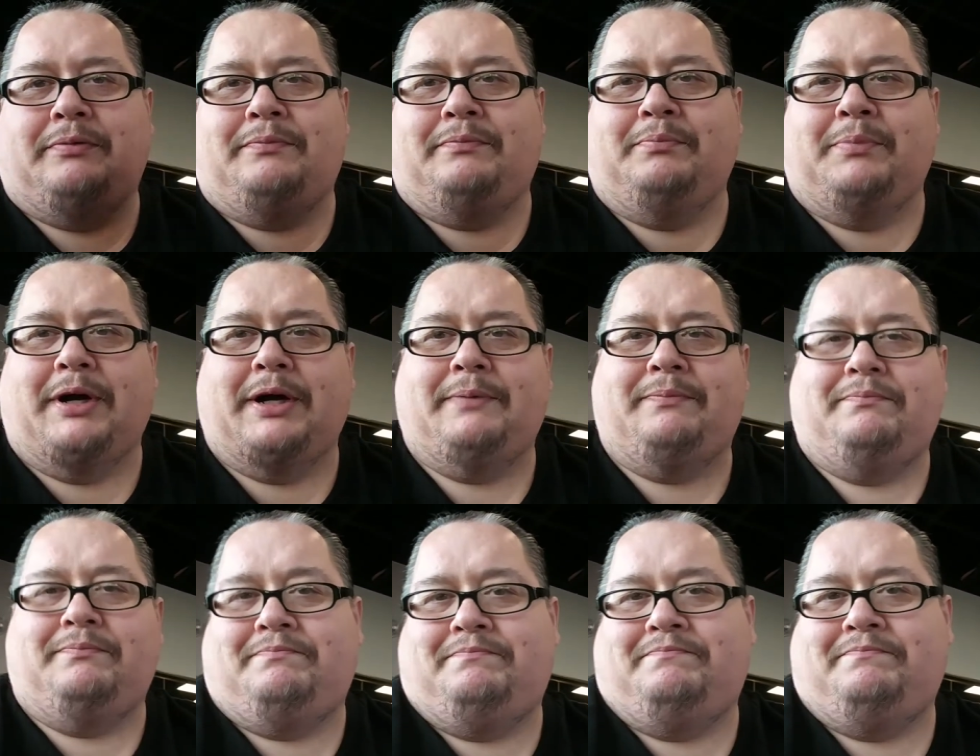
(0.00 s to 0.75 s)
but
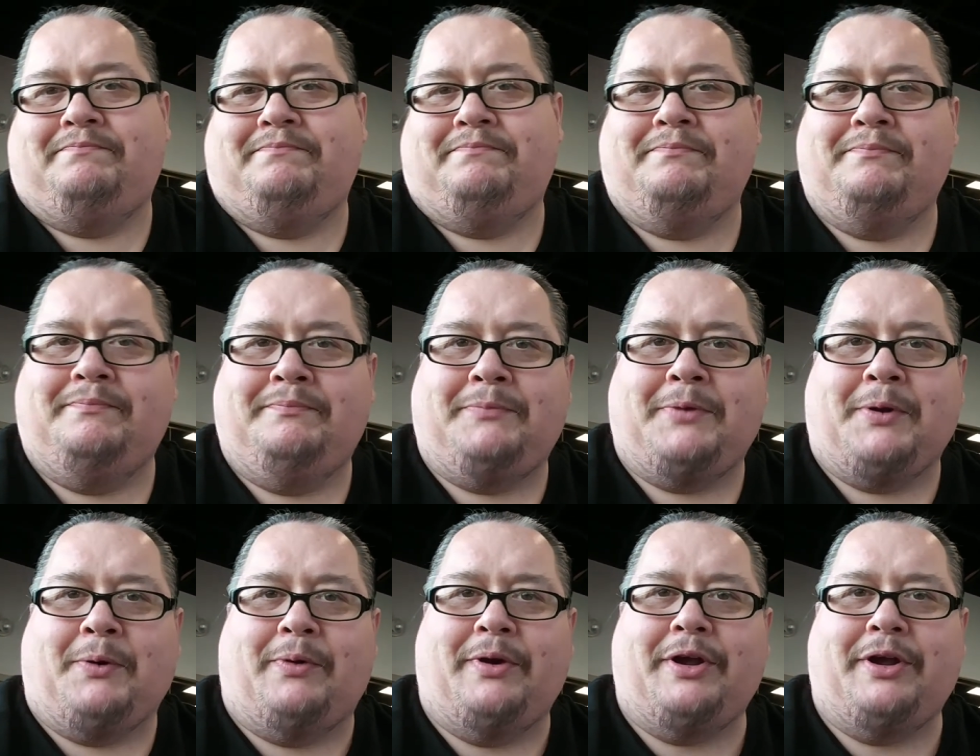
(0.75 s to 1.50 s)

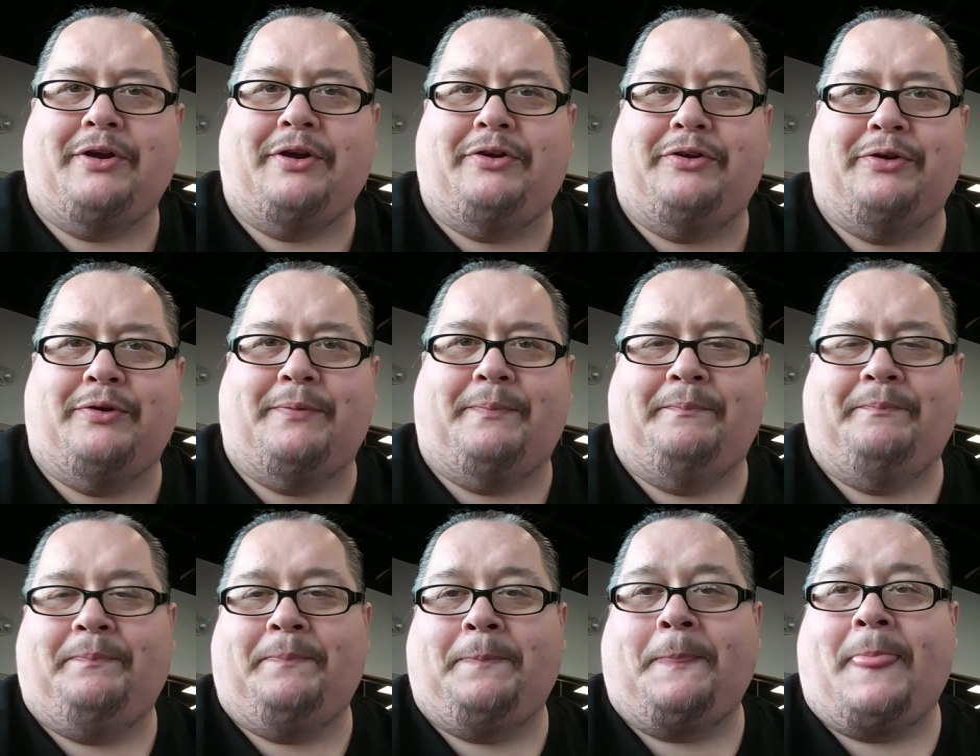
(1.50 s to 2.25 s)
what are you going to do?
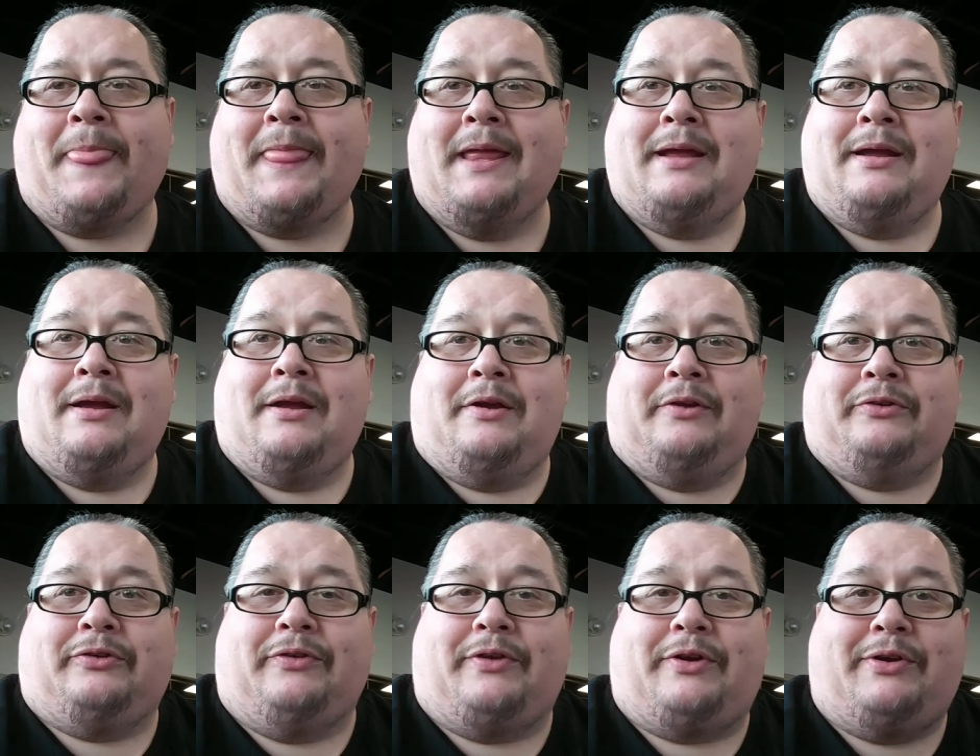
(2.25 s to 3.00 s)

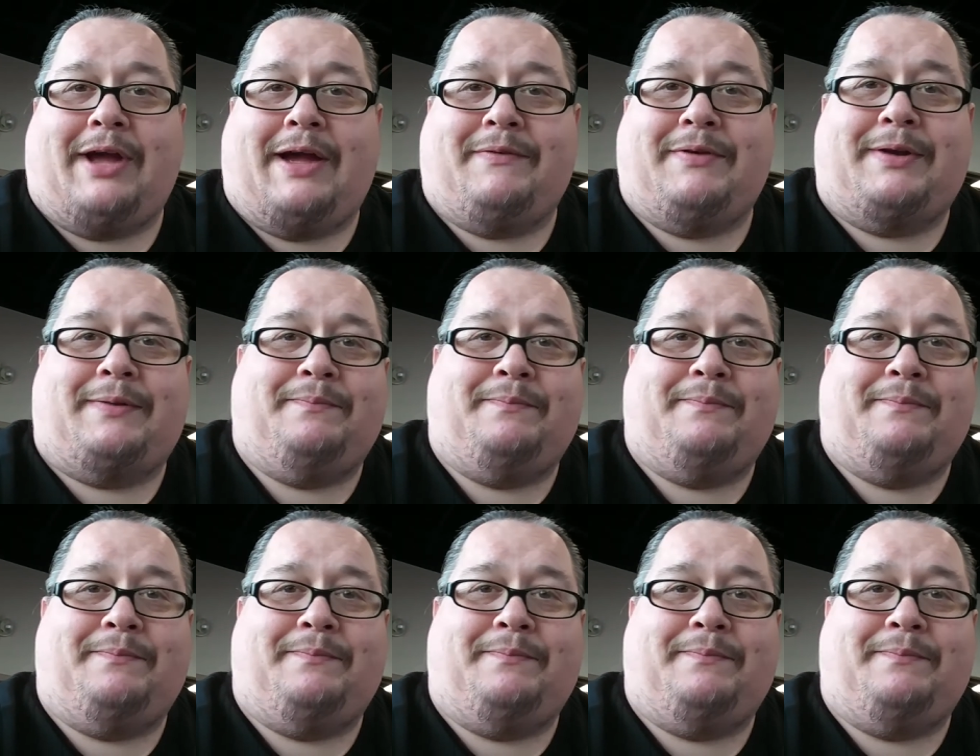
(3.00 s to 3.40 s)
So there you have it.